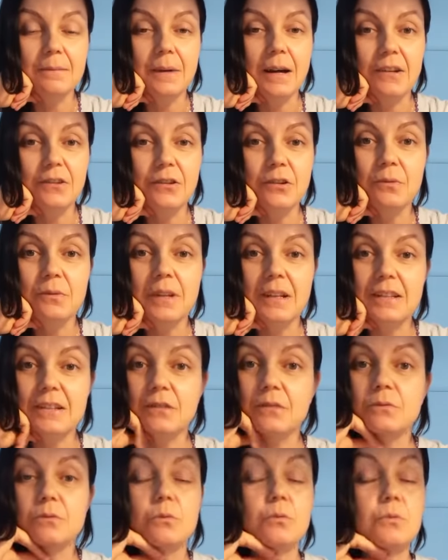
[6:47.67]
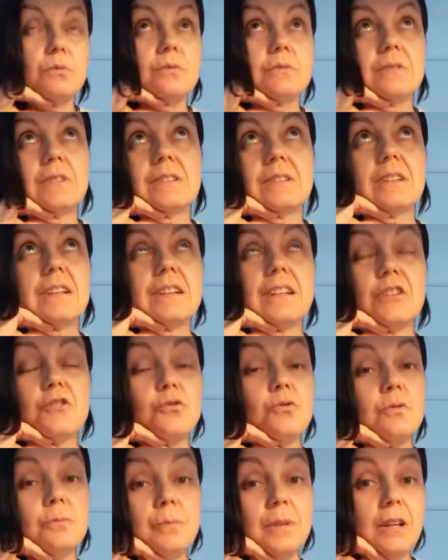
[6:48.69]
I know that that, that, that
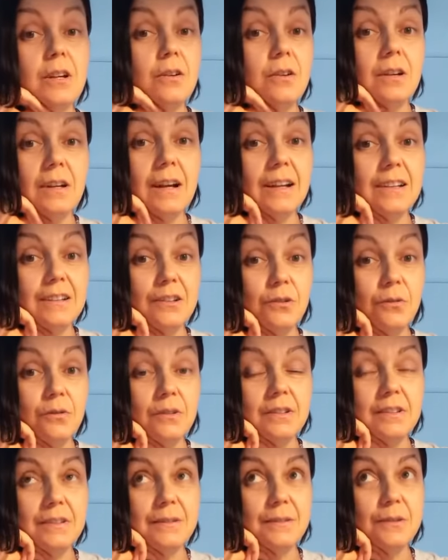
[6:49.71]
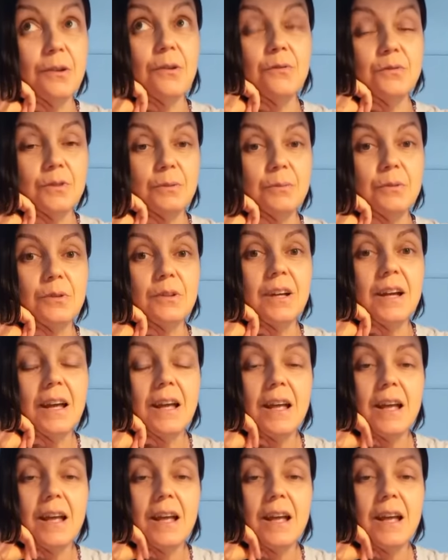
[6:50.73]
shouldn't be uh, uncomfortable, uh,